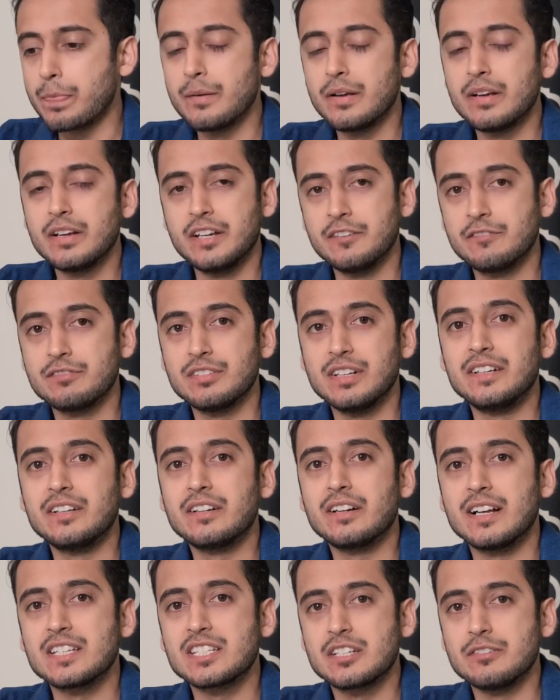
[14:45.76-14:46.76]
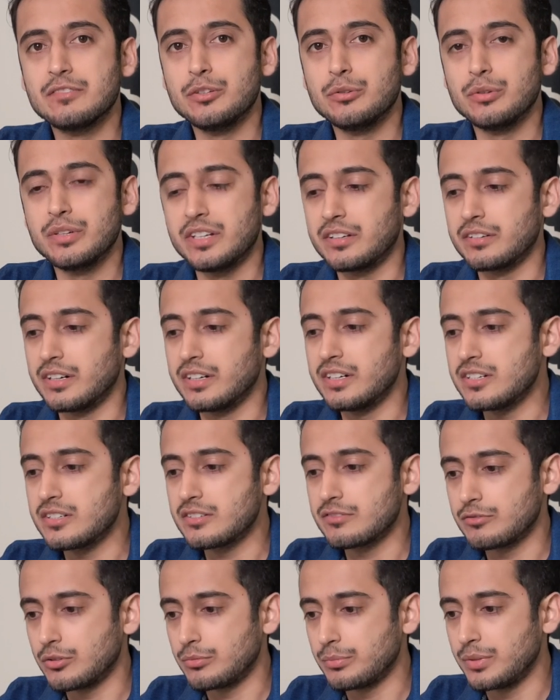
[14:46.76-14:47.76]
if lender has given you any credits.
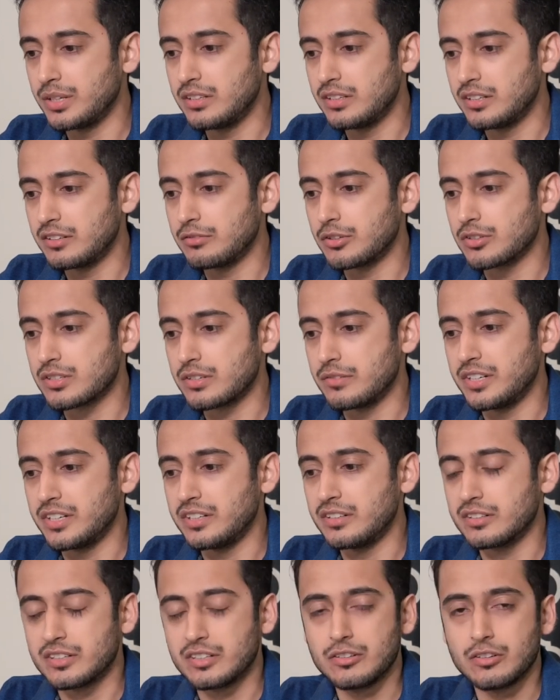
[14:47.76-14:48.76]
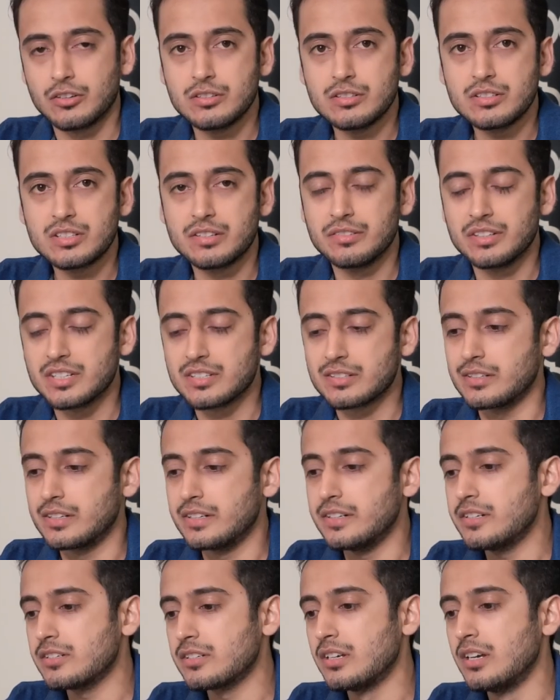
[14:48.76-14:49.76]
For me it was $1,700 given as
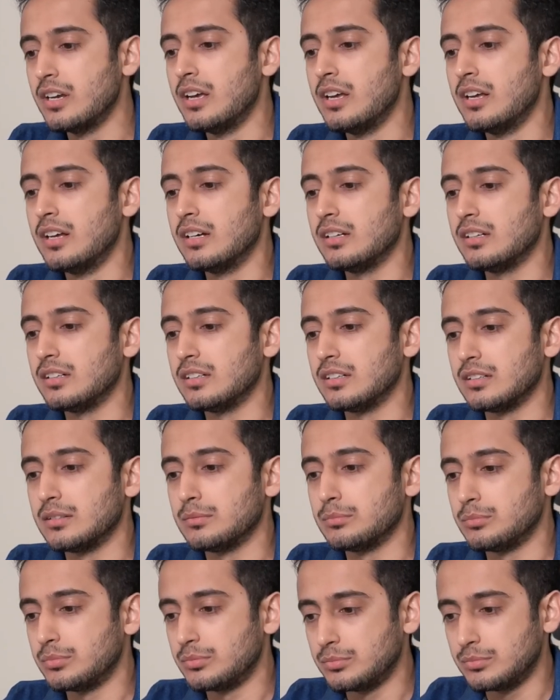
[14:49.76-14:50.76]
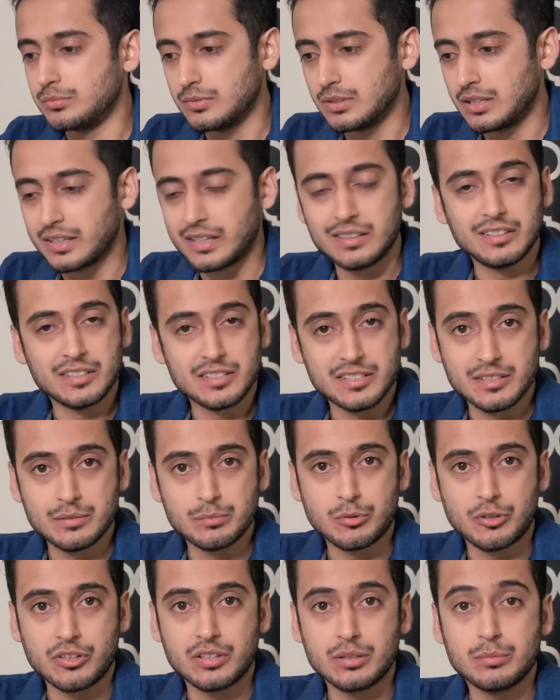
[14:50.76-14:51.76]
credits. Again, this is an
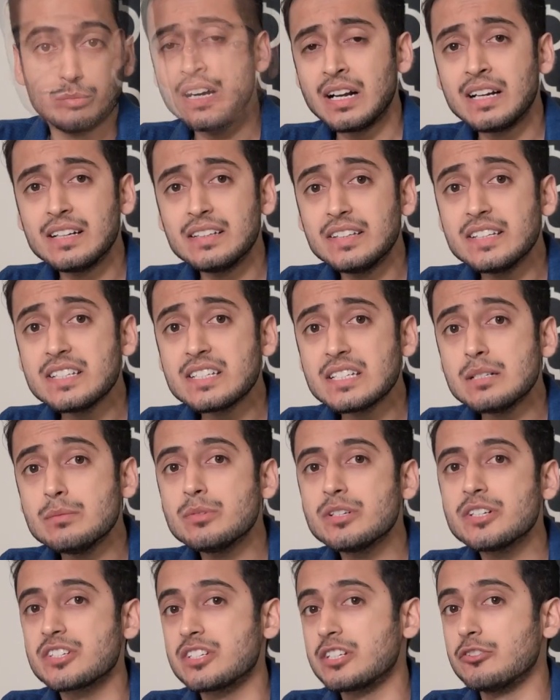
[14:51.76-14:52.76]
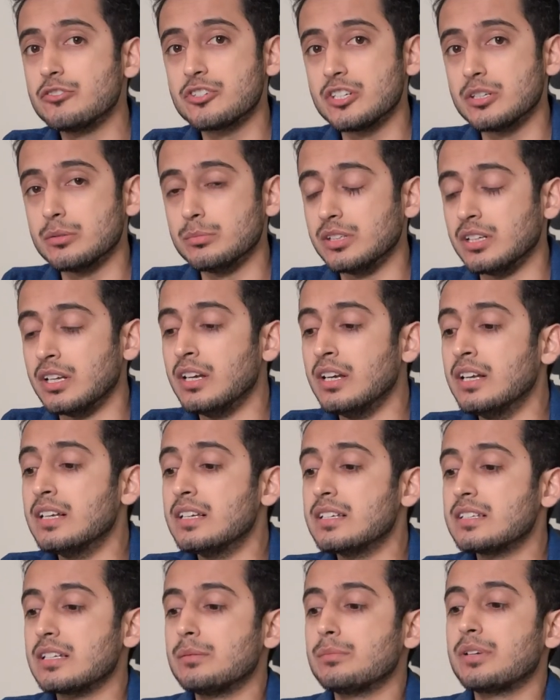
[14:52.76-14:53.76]
important number, and this number is negotiable.
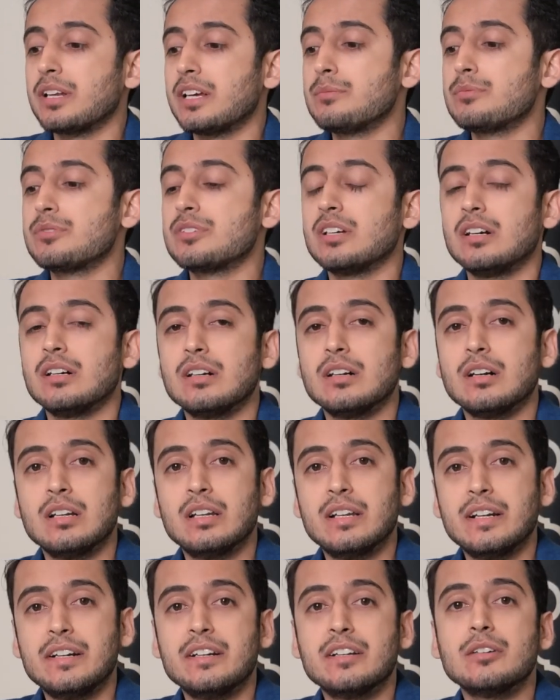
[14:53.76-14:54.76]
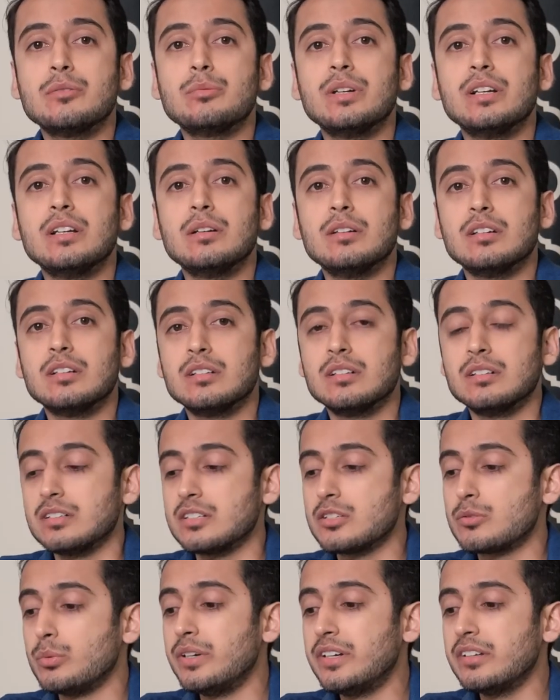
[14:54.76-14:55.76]
Sometimes a lender will
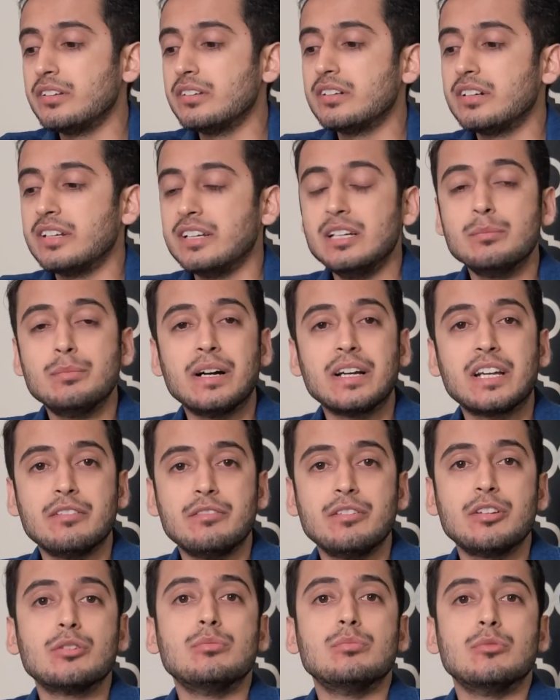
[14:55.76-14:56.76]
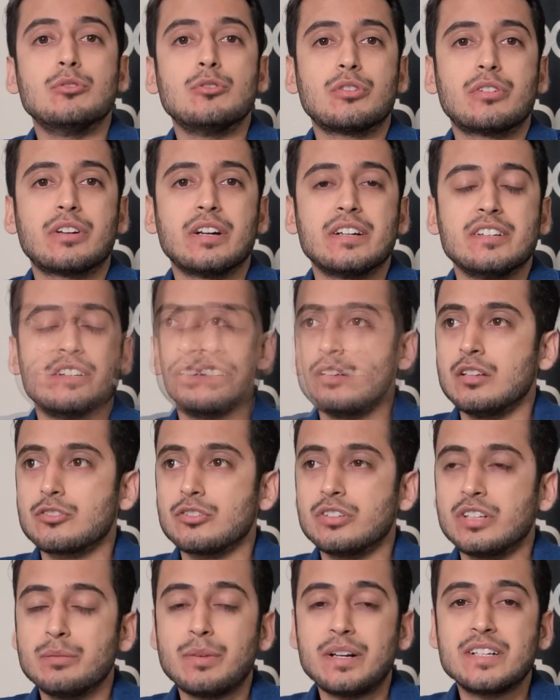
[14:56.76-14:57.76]
sweeten the deal by giving you more credits. So
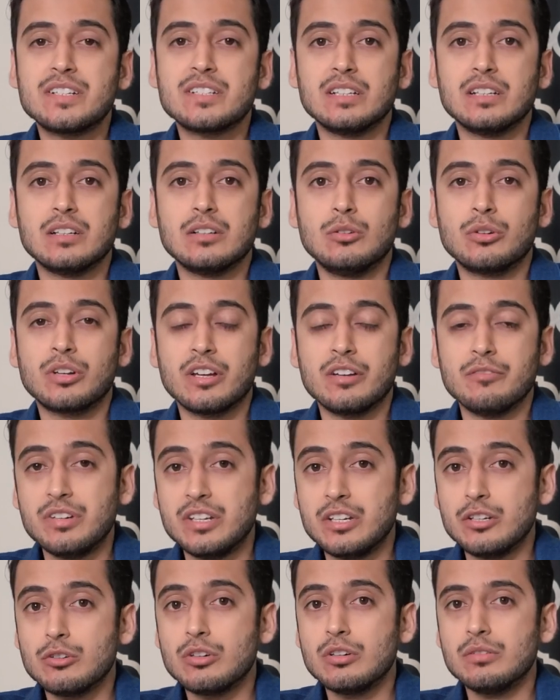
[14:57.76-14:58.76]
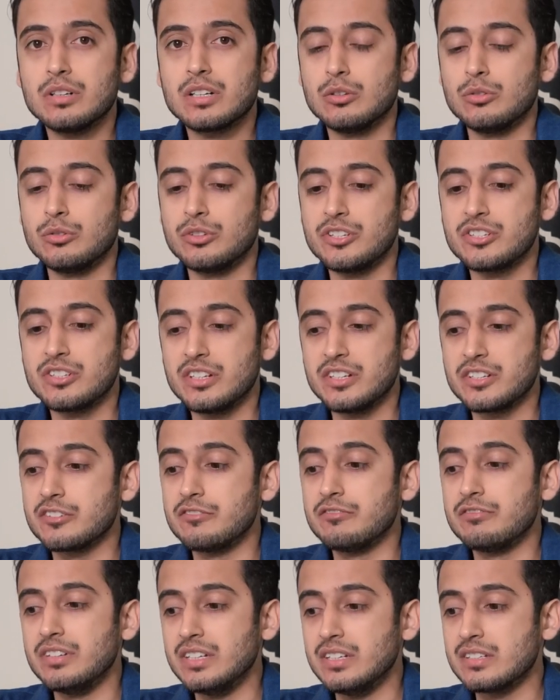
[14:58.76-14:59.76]
they might say, okay, we know our
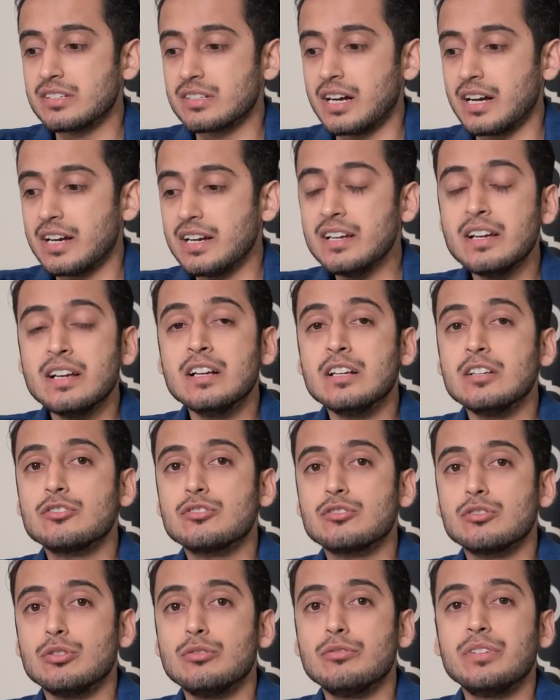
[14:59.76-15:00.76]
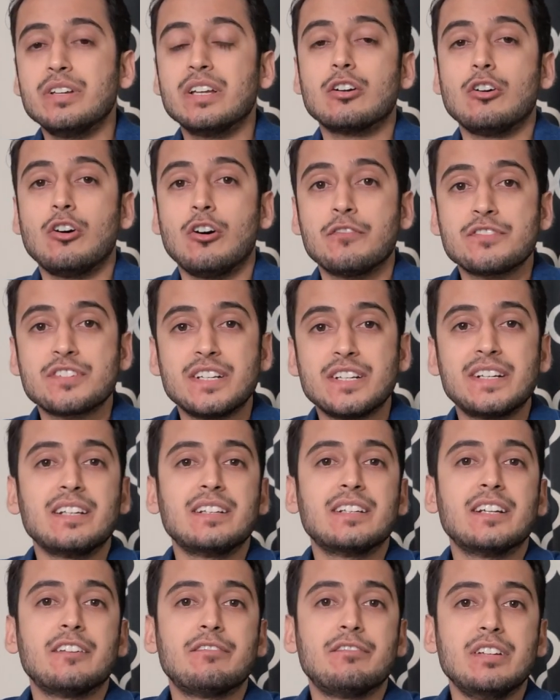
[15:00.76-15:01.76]
origination fee is high, so we are
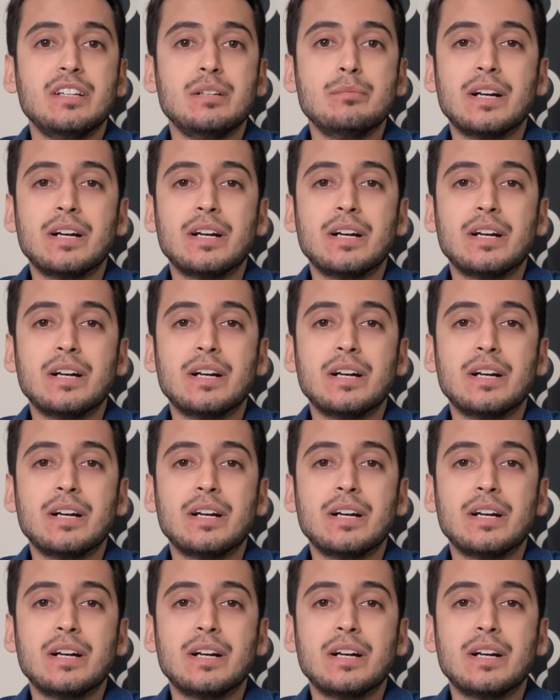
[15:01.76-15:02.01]
offsetting that fee by